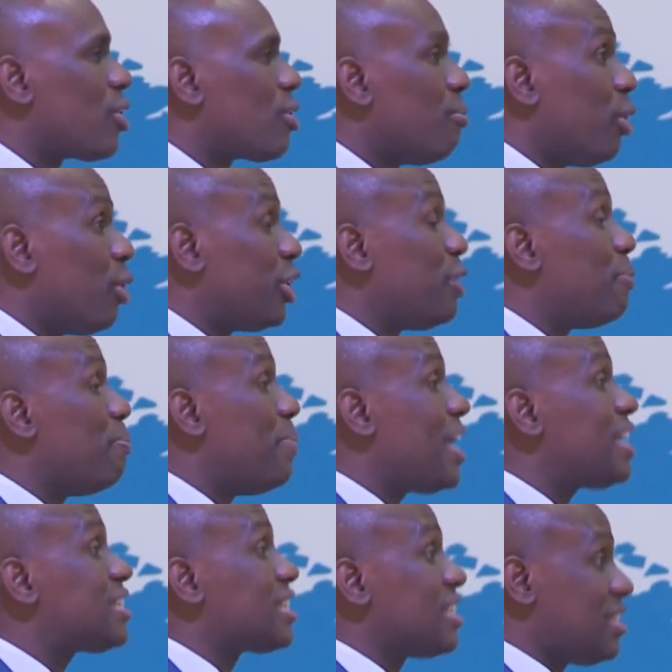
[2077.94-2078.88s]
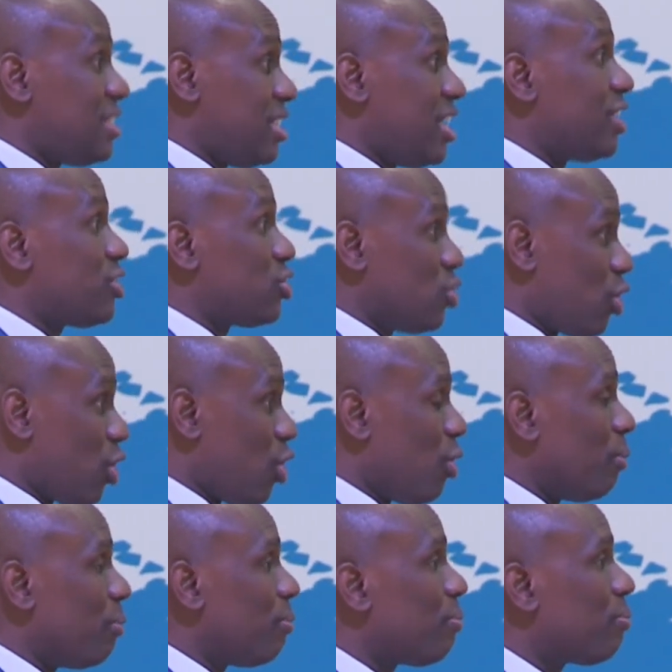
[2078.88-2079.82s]
but the best is yet to
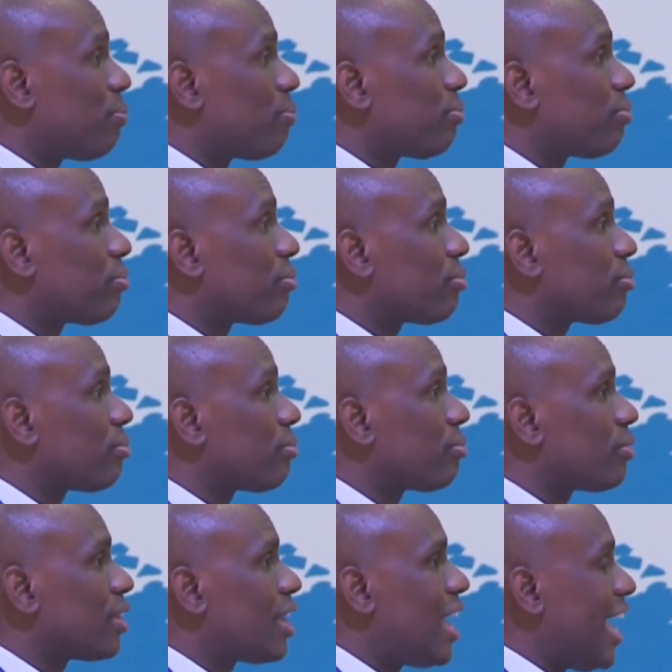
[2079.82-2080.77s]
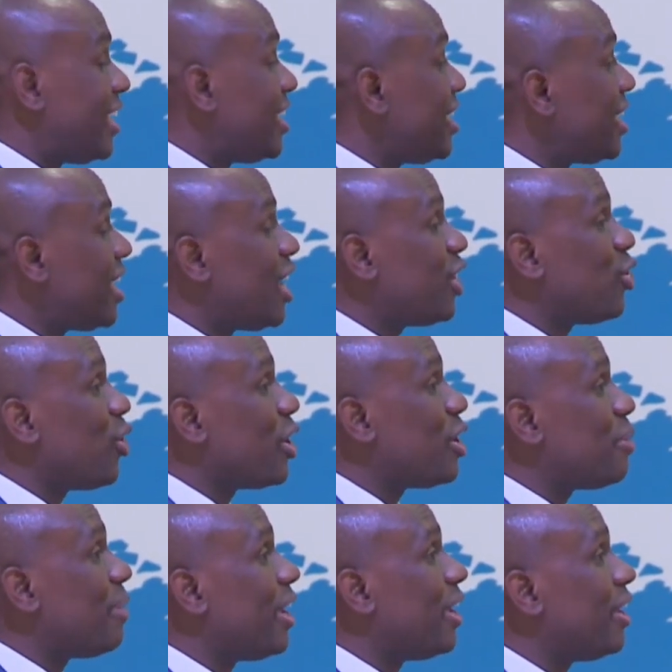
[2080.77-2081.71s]
come. I didn't hear your
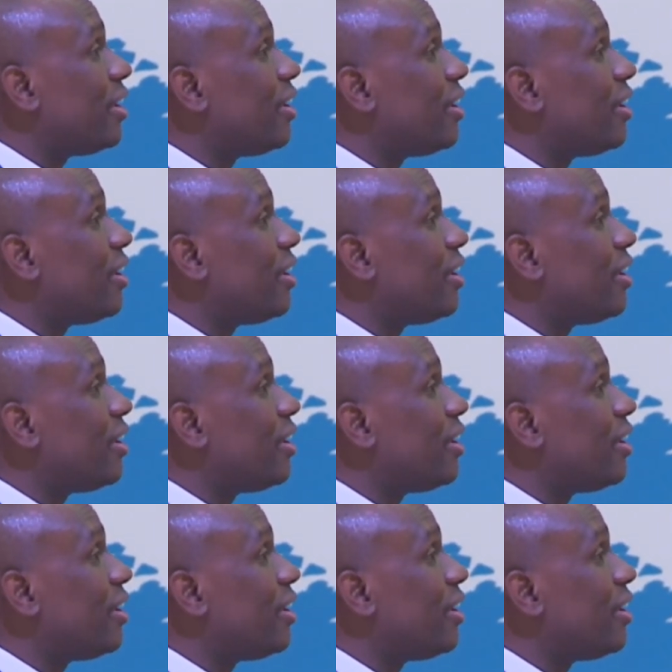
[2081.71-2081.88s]
amen.